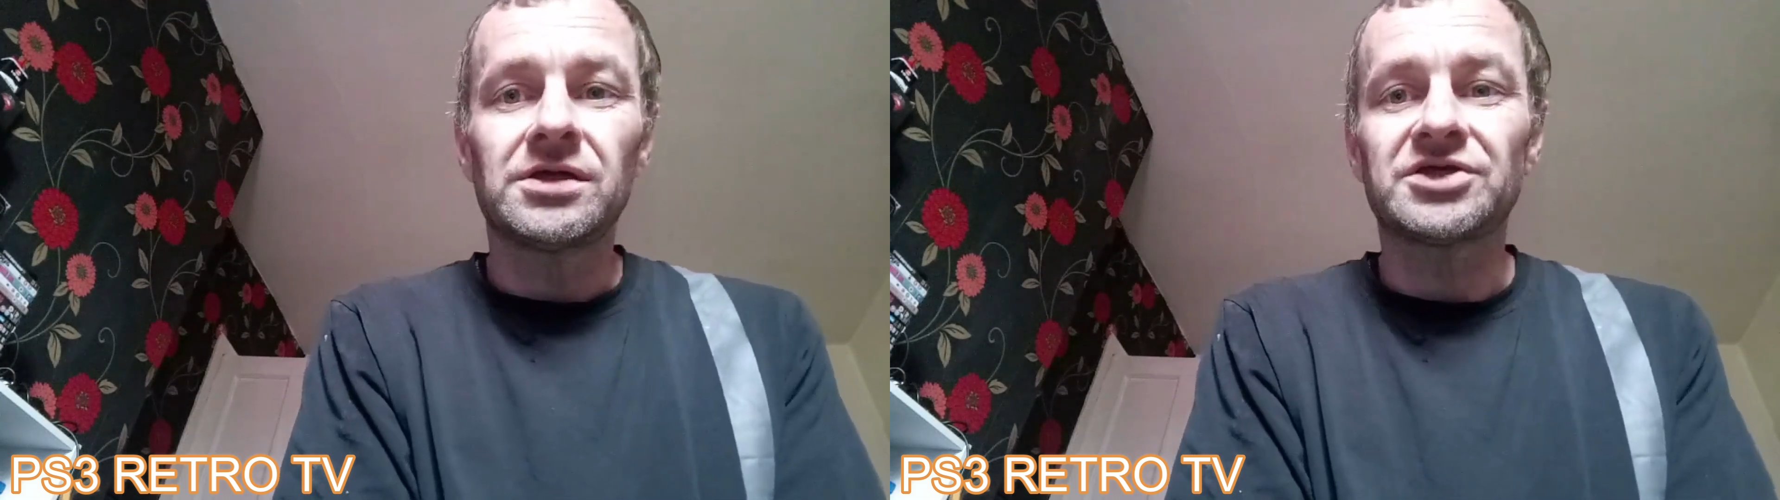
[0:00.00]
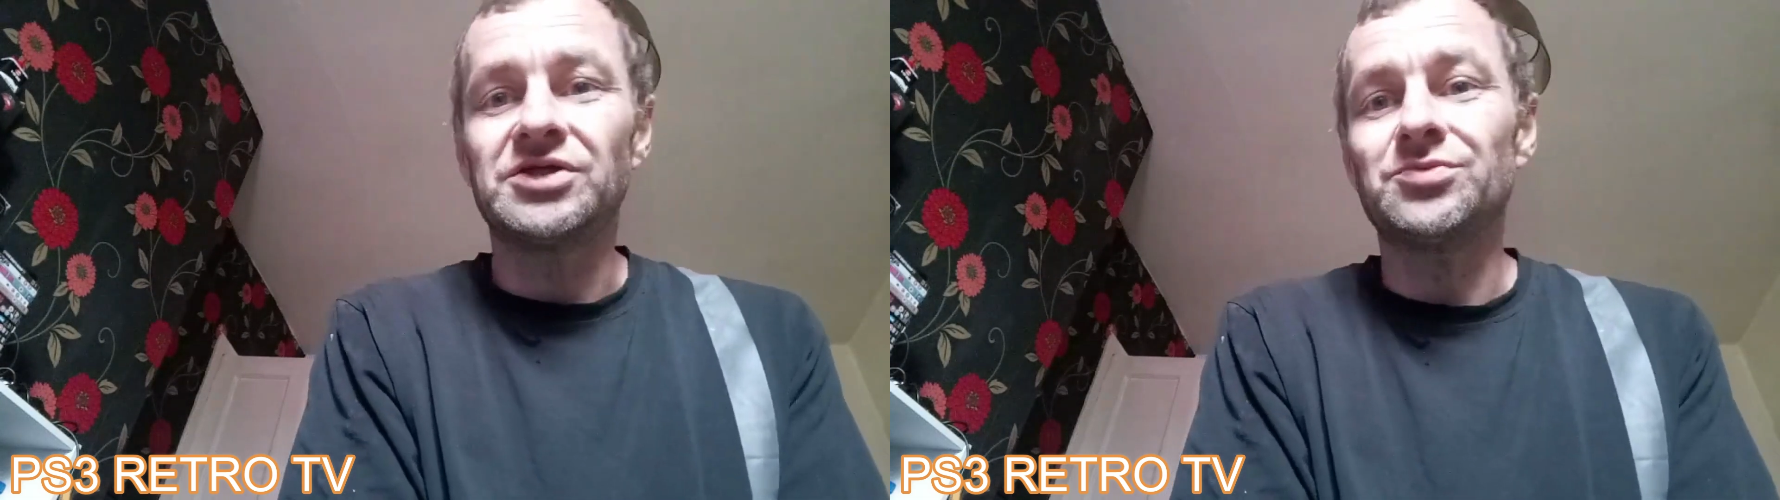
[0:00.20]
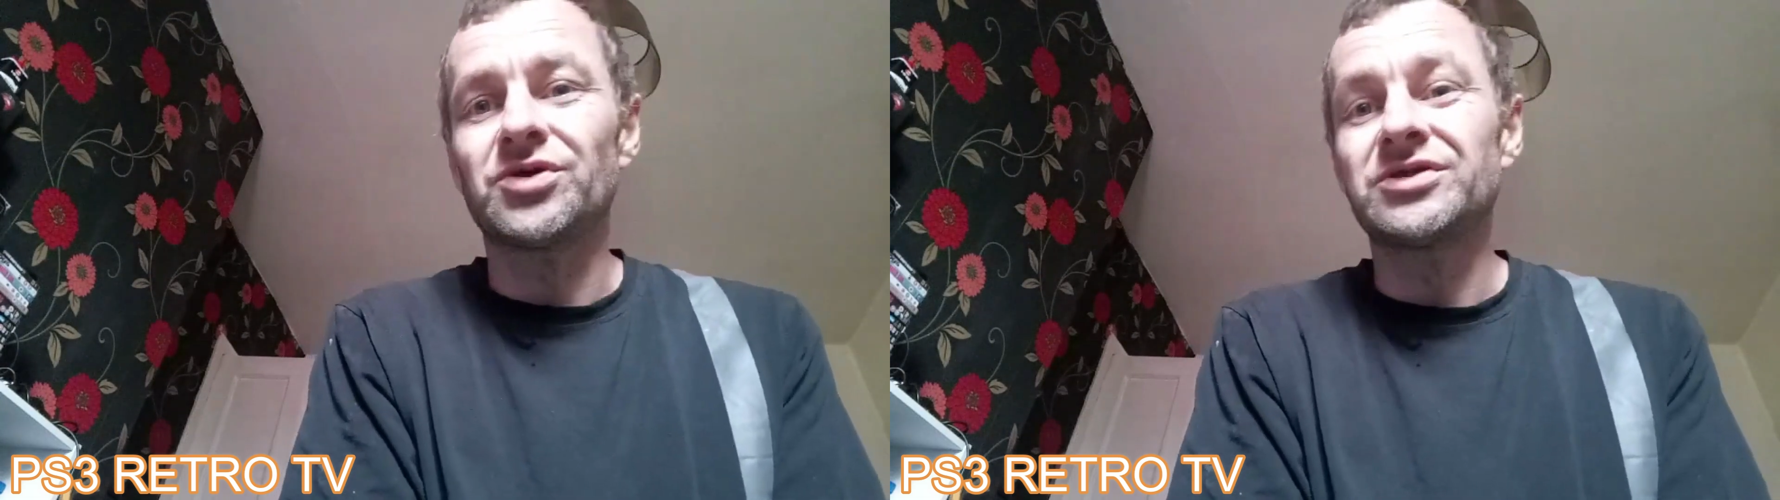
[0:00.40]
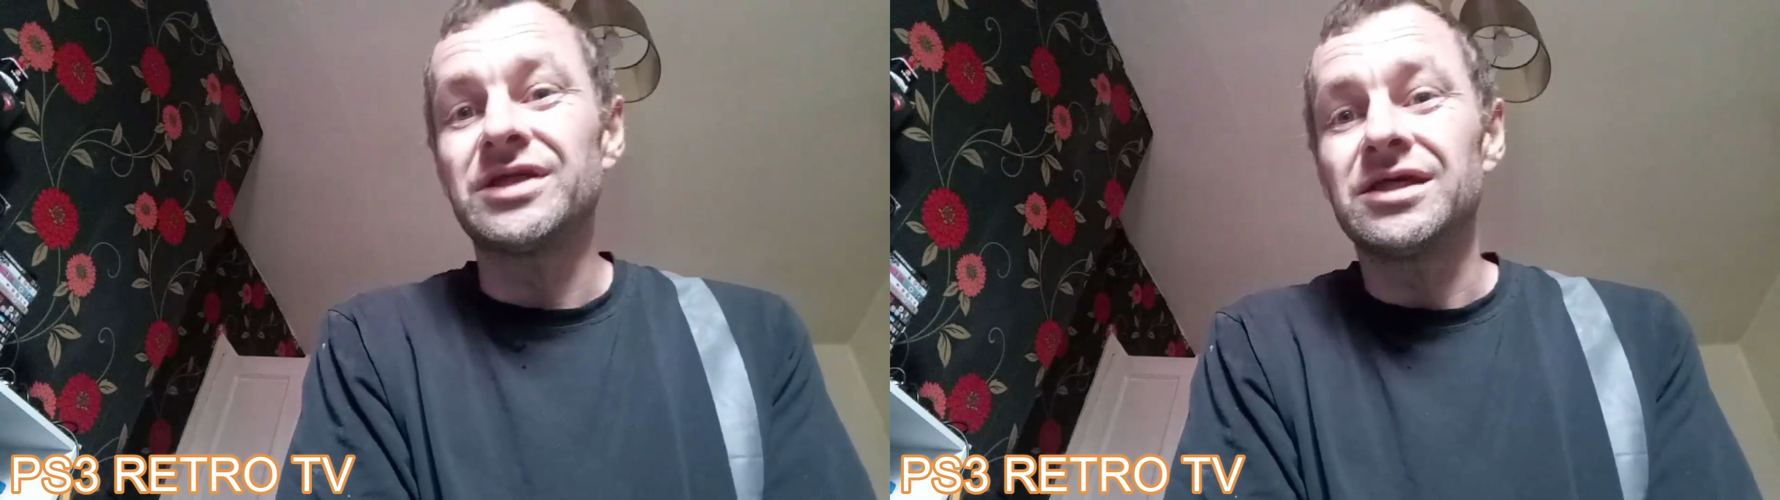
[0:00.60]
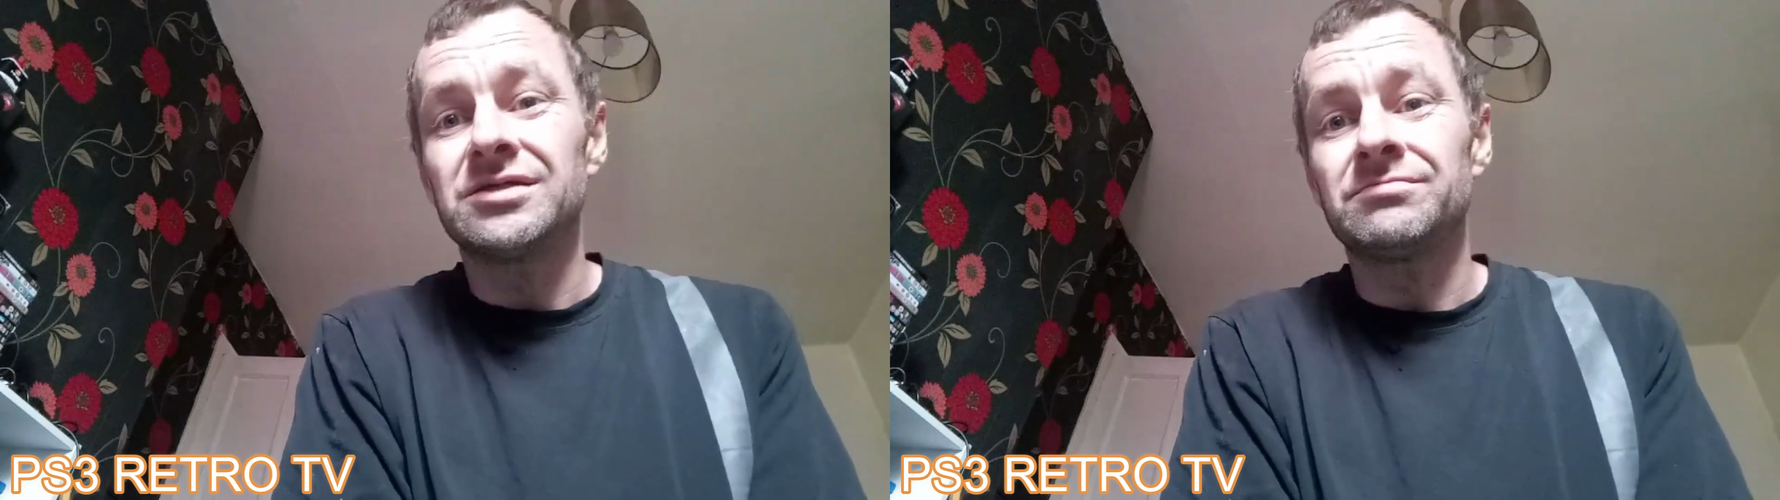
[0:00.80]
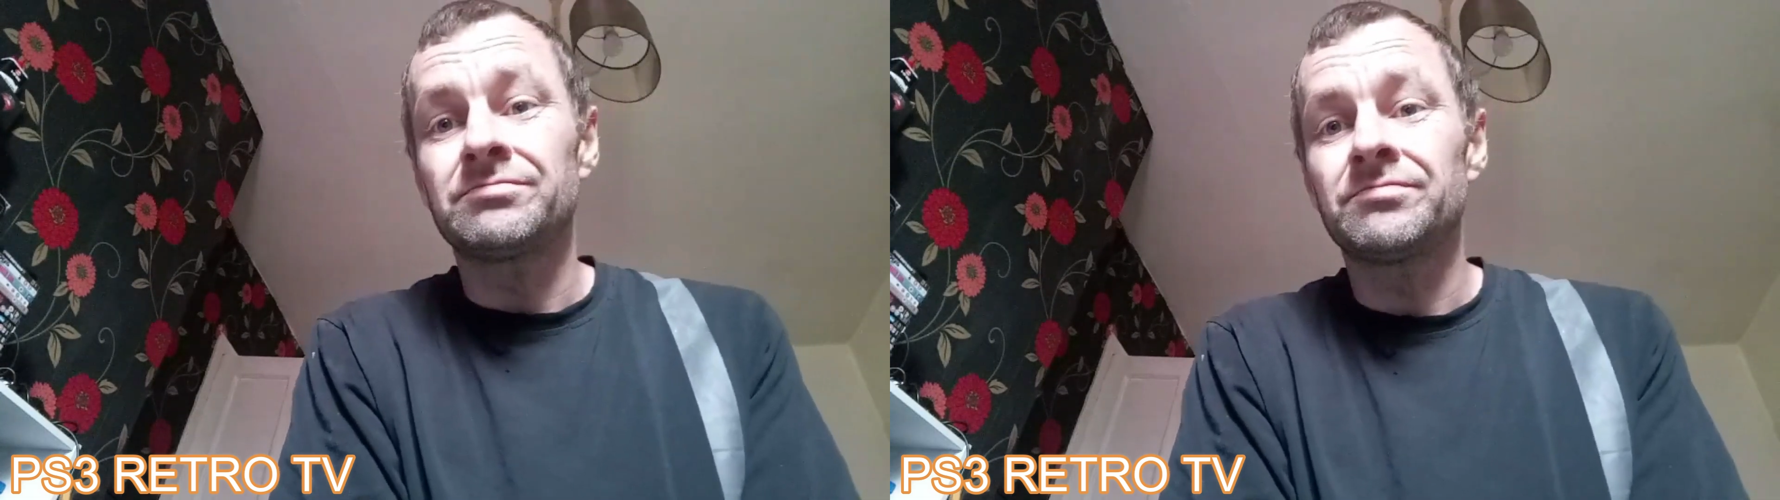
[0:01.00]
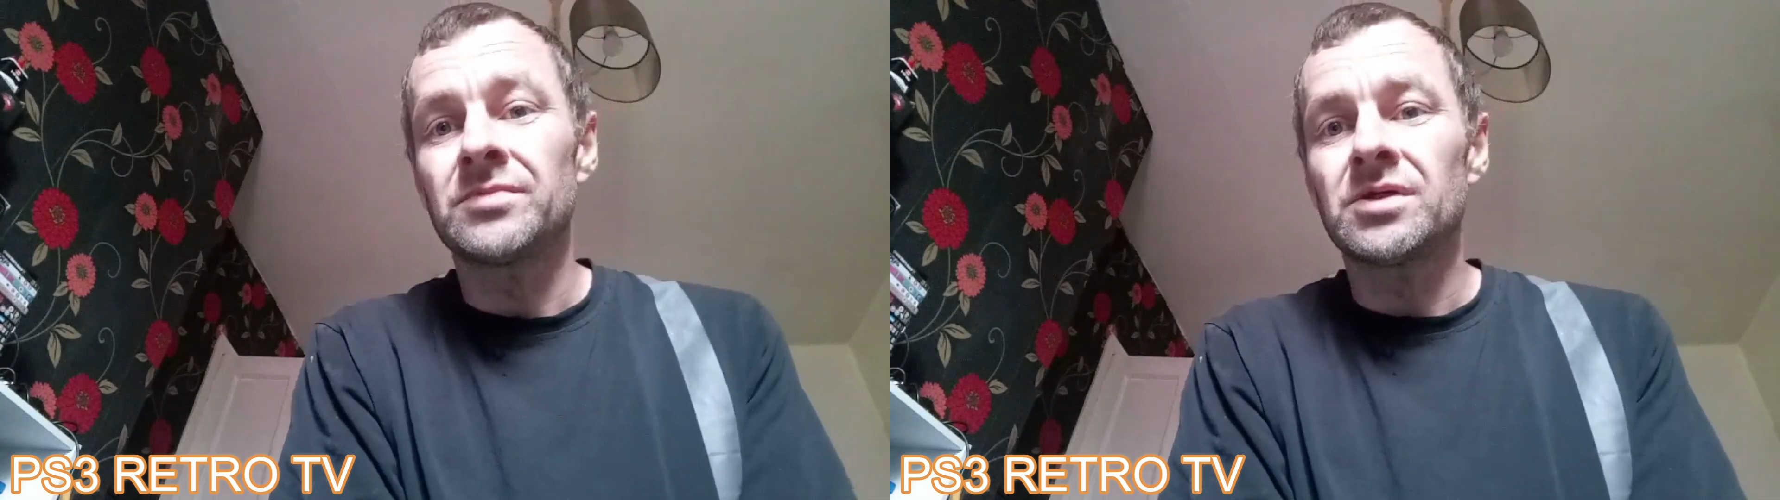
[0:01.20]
I seen one game